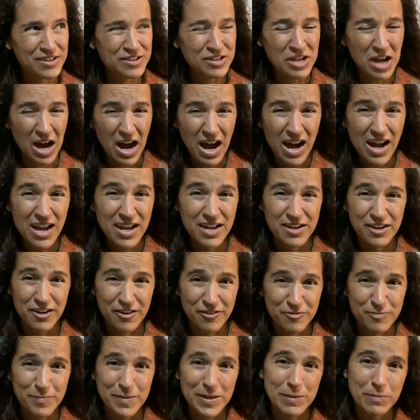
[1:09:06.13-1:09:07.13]
not
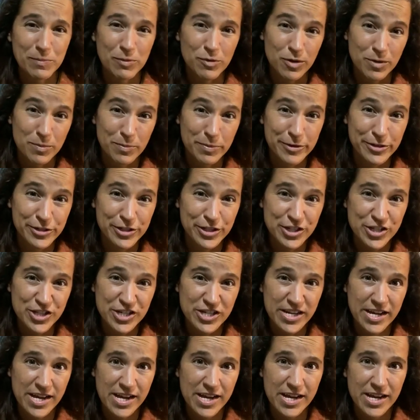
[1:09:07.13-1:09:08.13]
enough people
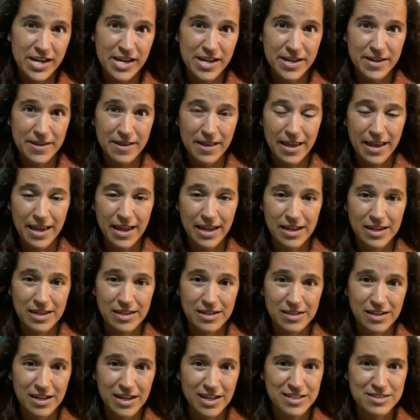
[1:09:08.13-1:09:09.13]
appreciate
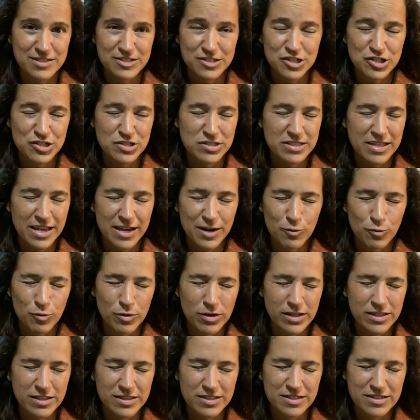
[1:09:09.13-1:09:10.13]
and it's just like
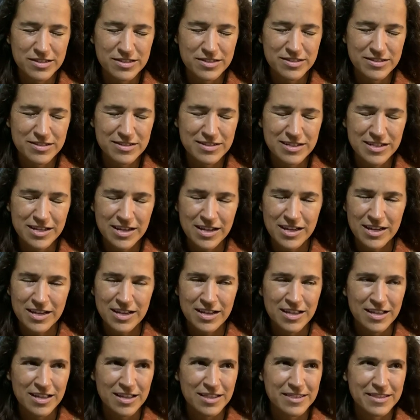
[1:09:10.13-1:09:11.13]
one of these
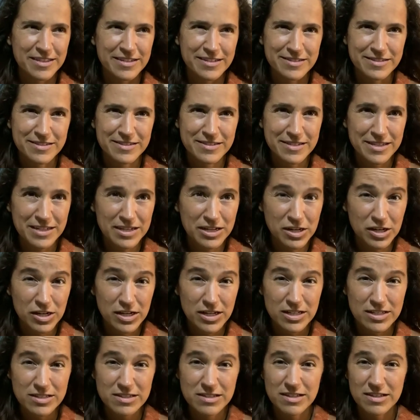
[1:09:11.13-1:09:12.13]
these
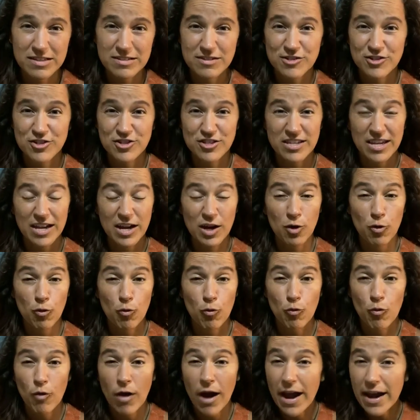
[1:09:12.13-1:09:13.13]
secrets that's just like
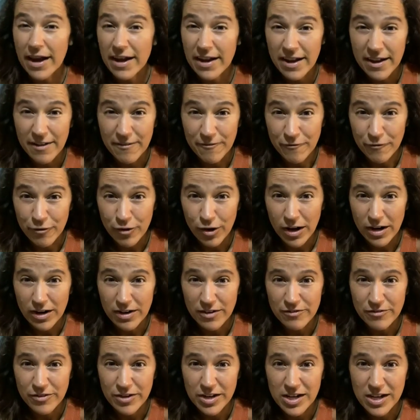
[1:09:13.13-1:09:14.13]
right in
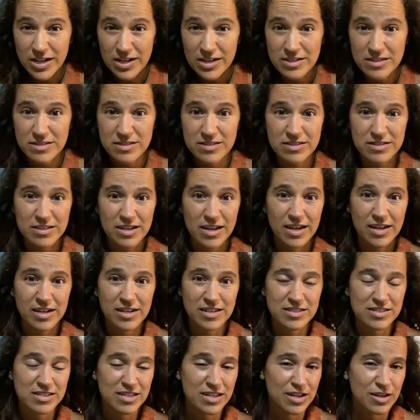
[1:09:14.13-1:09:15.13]
front of us
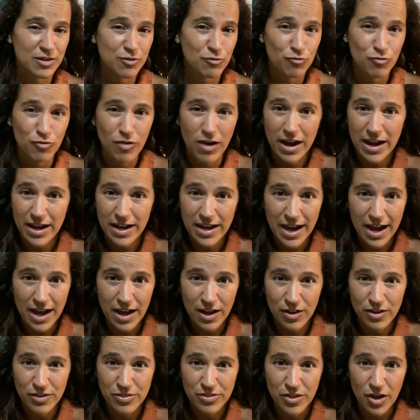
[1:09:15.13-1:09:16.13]
and it's like right
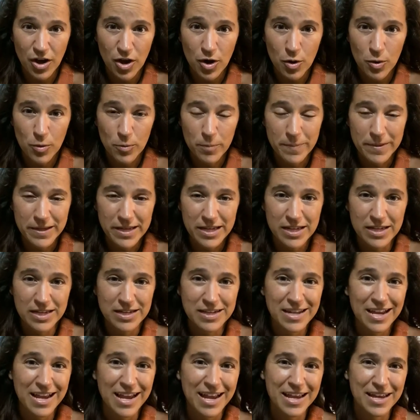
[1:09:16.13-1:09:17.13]
out in the
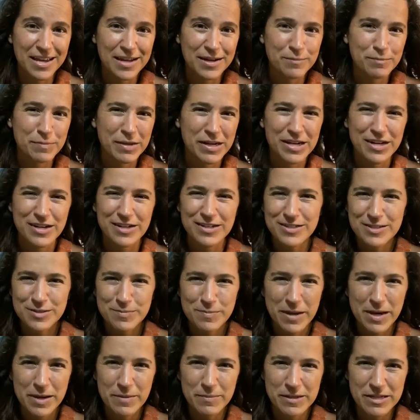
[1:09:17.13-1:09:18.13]
open and
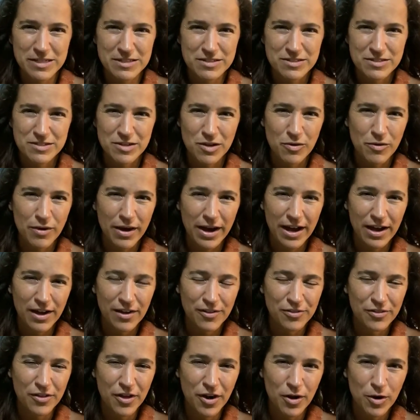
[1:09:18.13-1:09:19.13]
because maybe it's so
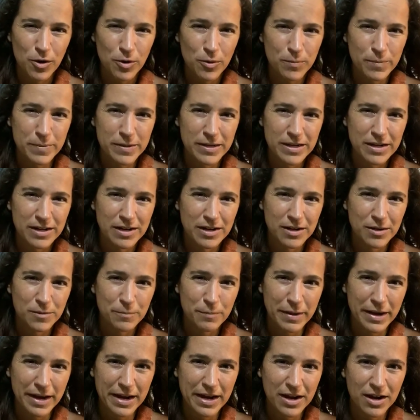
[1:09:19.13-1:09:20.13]
out in the open
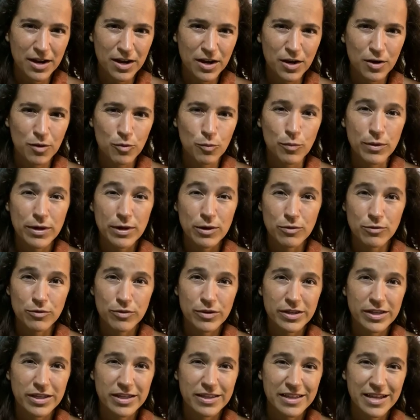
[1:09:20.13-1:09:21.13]
and apparent we
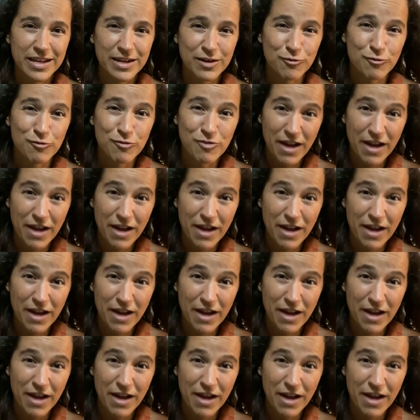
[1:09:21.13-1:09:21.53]
don't really like